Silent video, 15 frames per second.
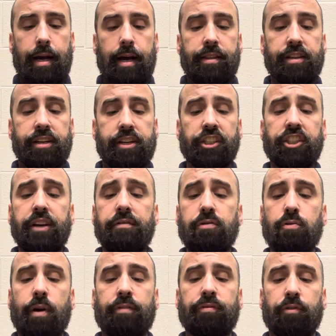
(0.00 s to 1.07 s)
The initiative and
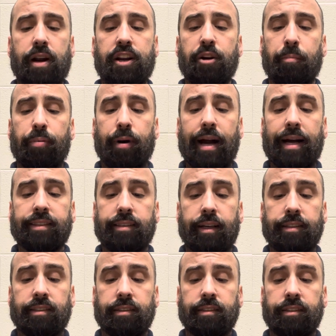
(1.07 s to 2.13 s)
referendum
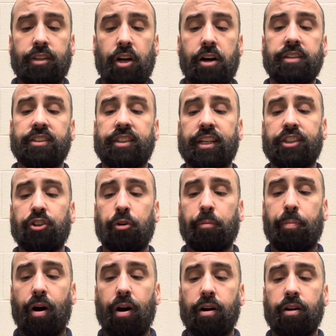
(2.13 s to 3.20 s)
processes are an essential
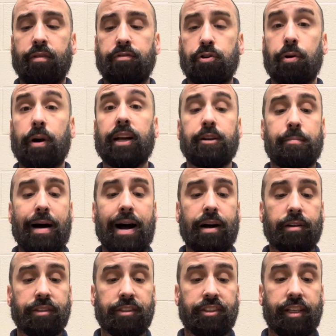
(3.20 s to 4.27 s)
part of direct
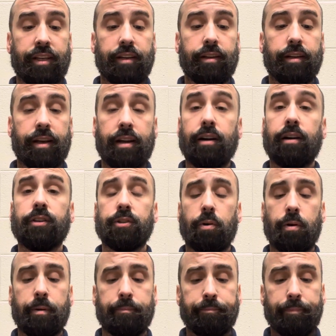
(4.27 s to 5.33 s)
democracy in Arizona.